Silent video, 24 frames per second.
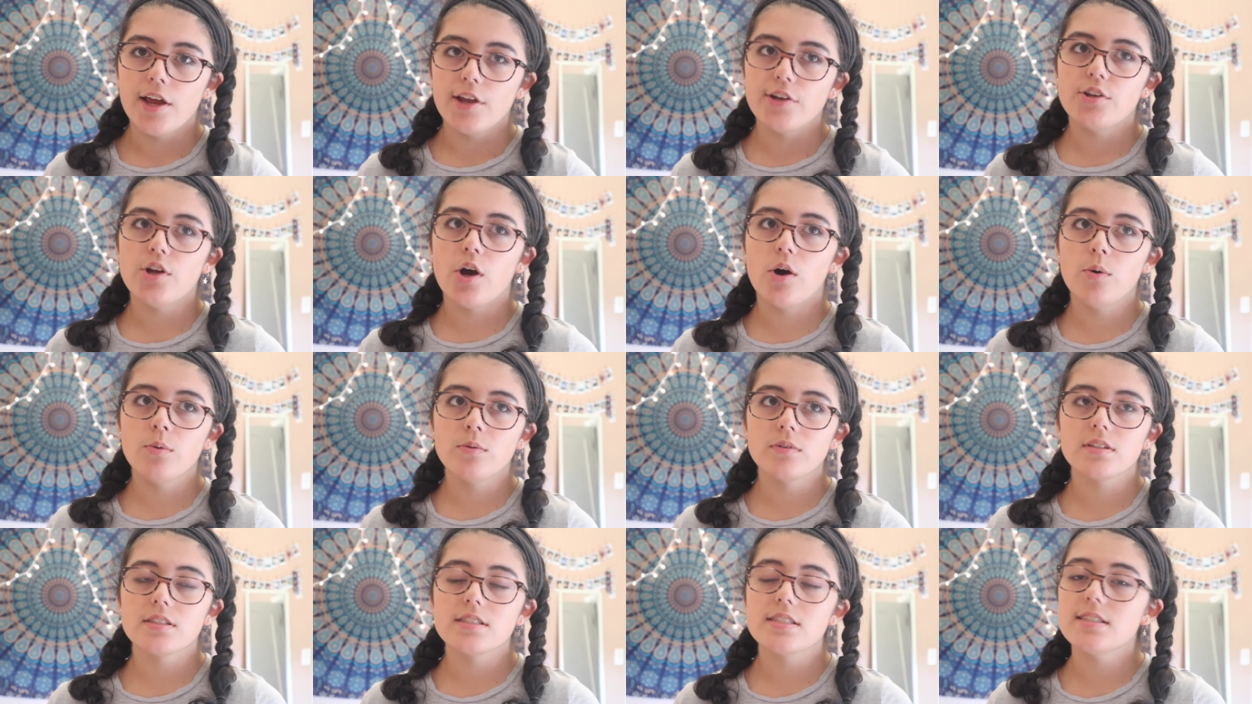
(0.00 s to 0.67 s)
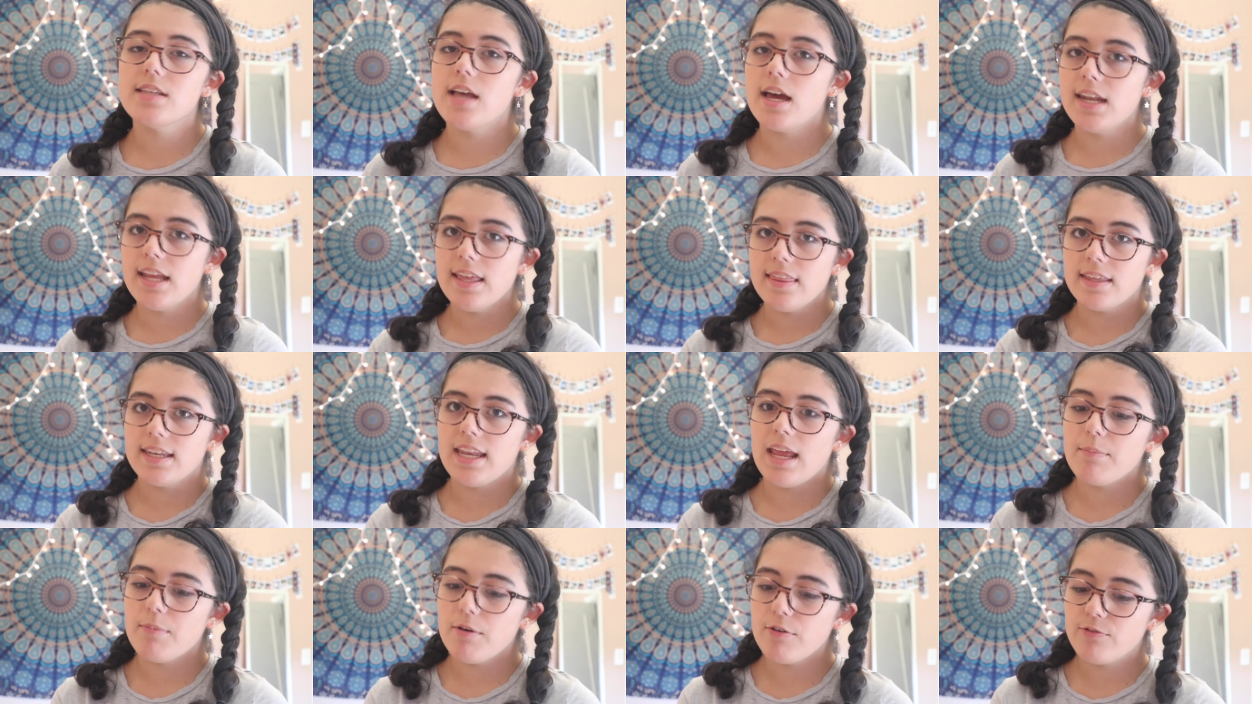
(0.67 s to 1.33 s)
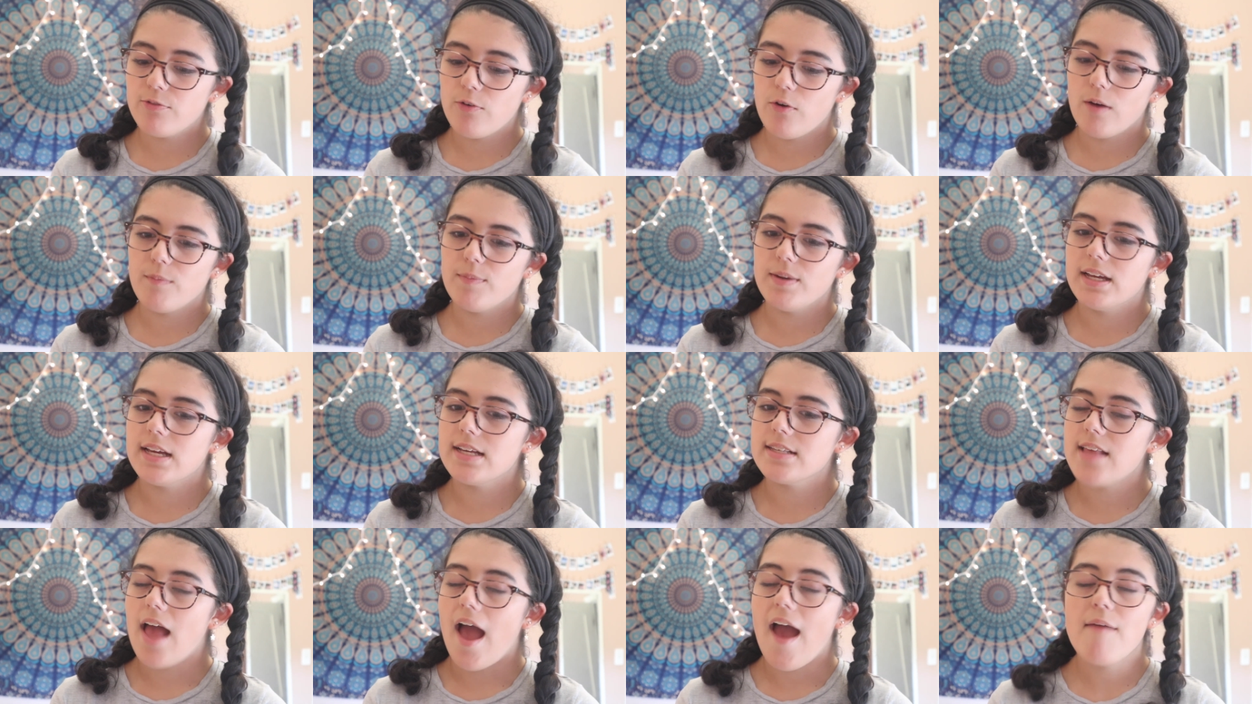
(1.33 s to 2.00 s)
don't study the day before
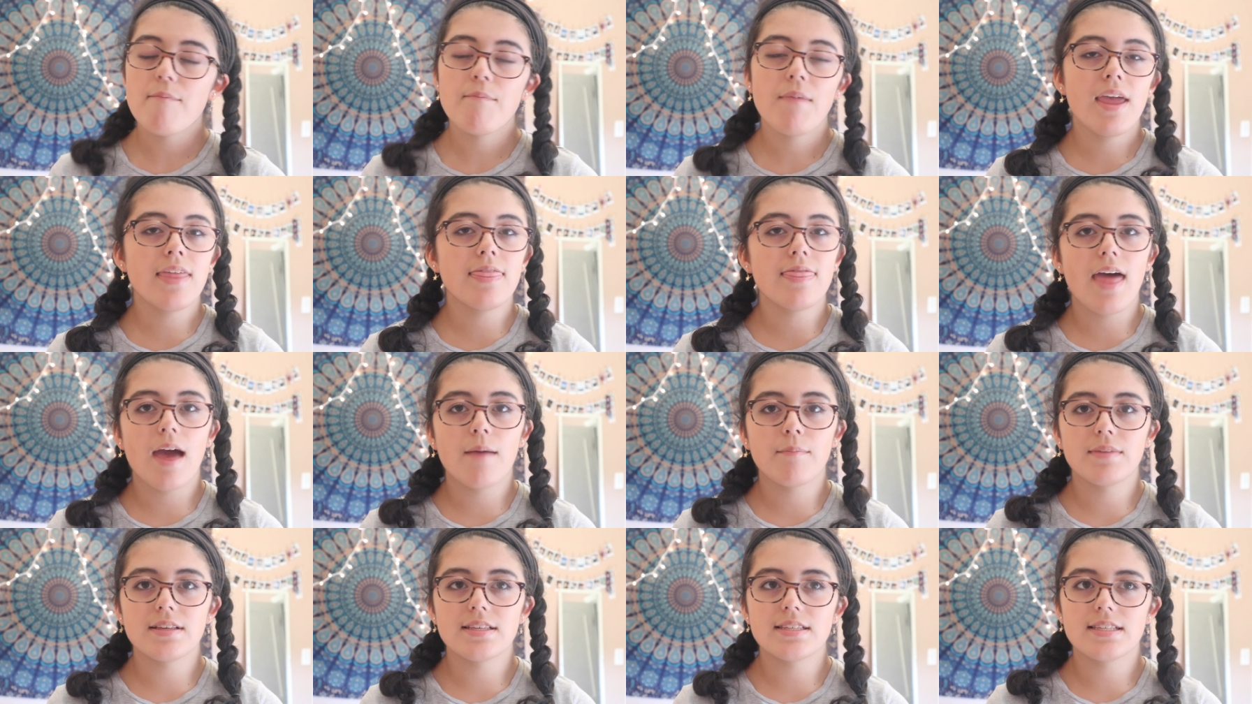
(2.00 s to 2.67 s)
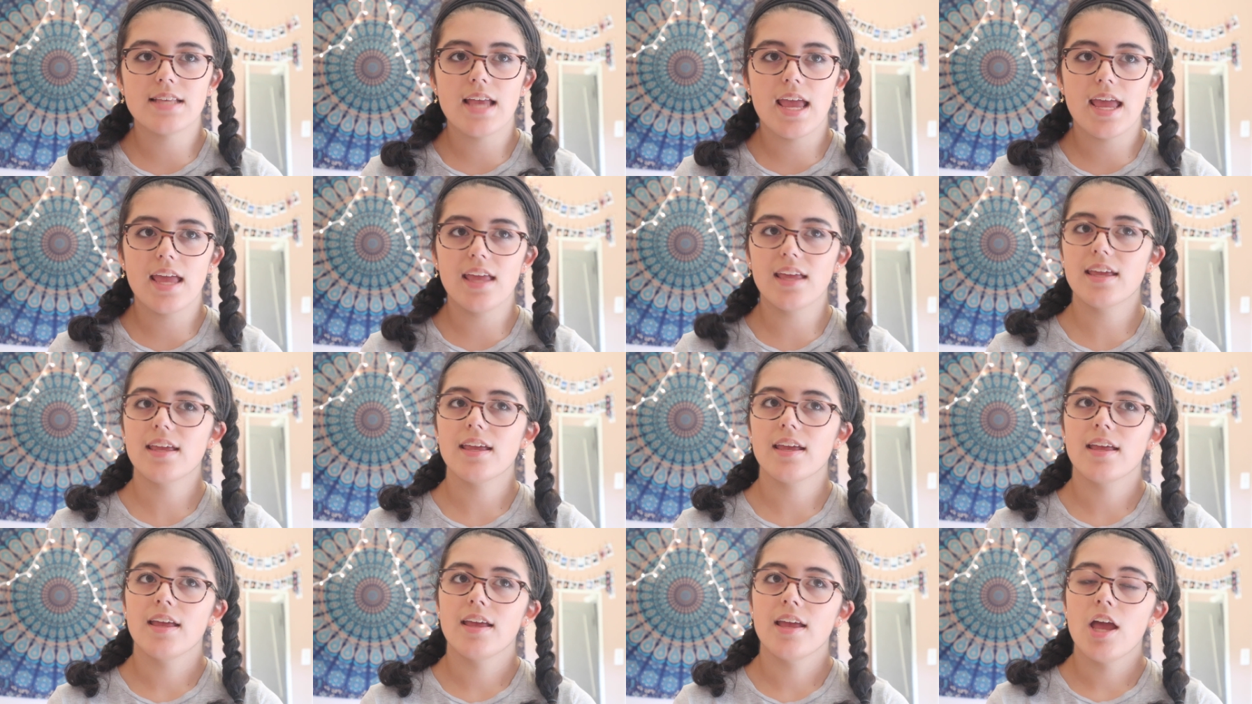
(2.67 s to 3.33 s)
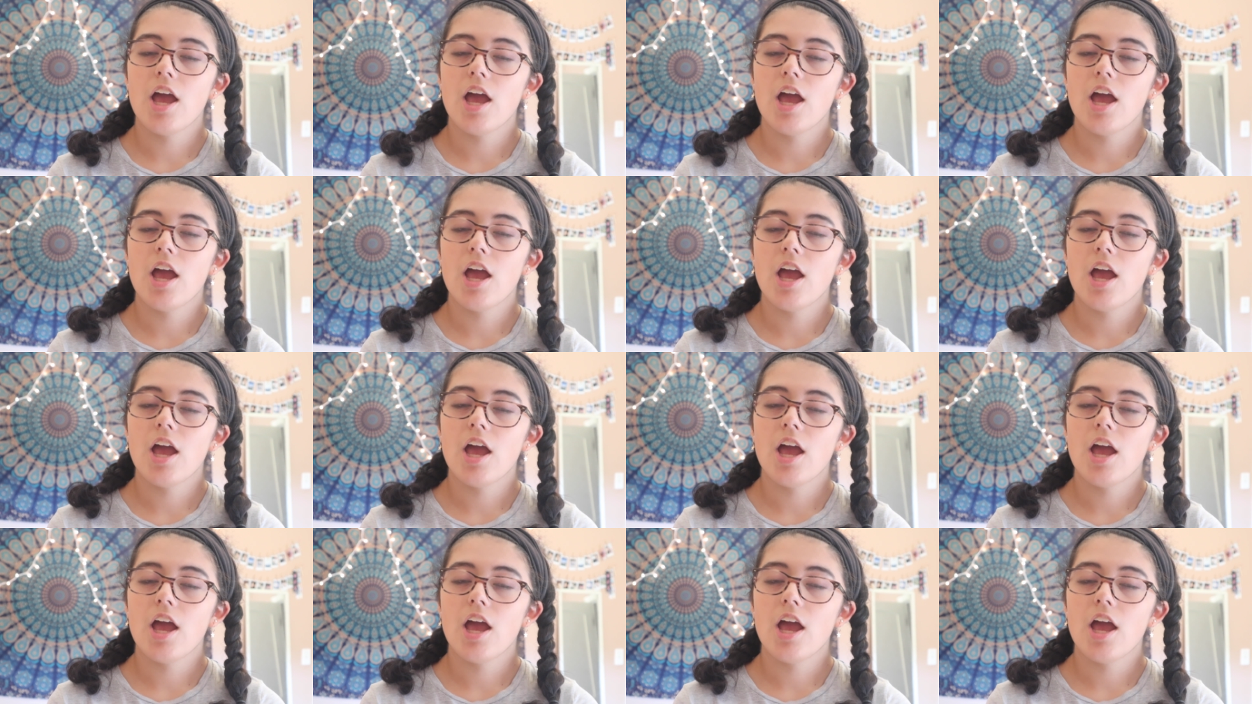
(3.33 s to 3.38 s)
because I made that mistake